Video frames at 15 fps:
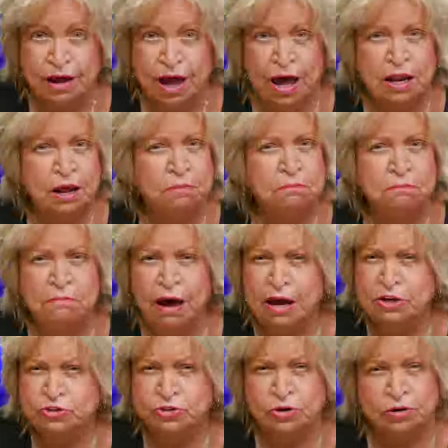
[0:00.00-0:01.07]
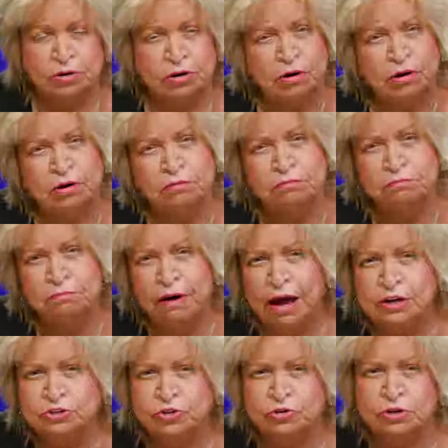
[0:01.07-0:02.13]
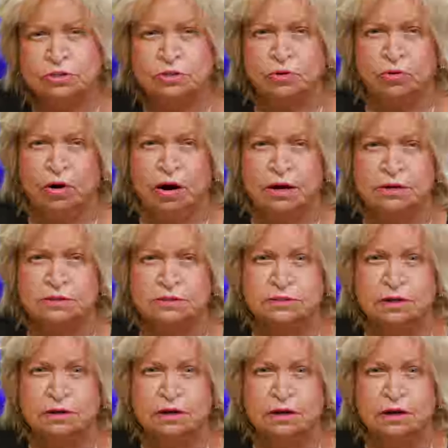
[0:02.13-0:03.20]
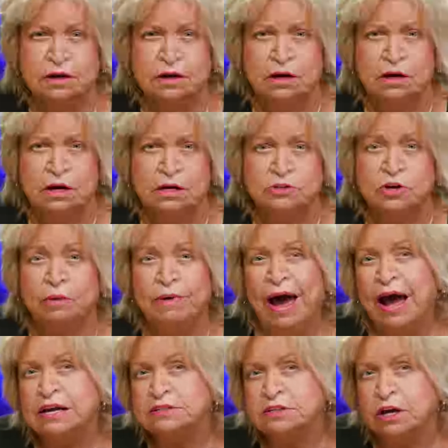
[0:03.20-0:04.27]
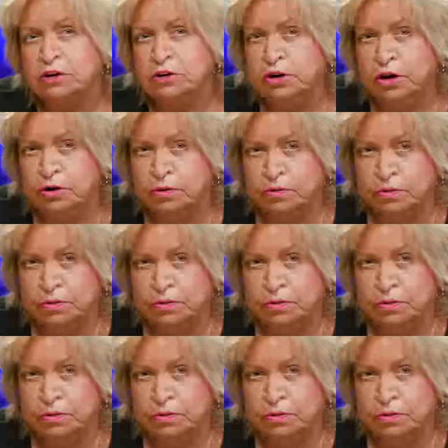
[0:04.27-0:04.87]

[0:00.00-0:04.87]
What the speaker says: and a major, major disgrace. So I'm asking you,